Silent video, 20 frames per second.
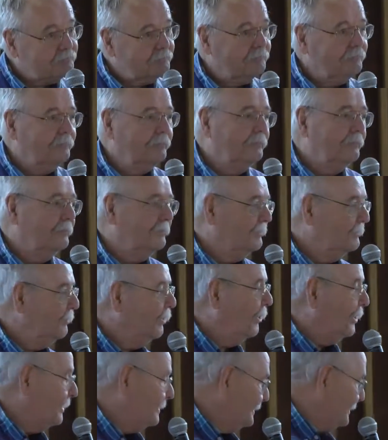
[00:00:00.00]

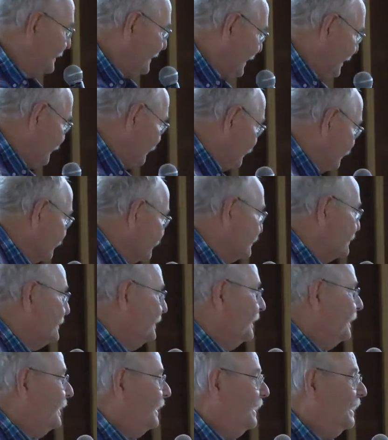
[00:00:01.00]
more than
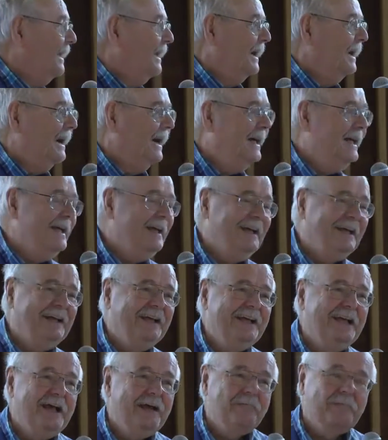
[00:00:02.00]
others.
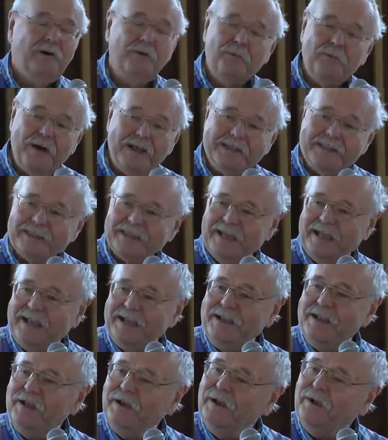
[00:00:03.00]
But one thing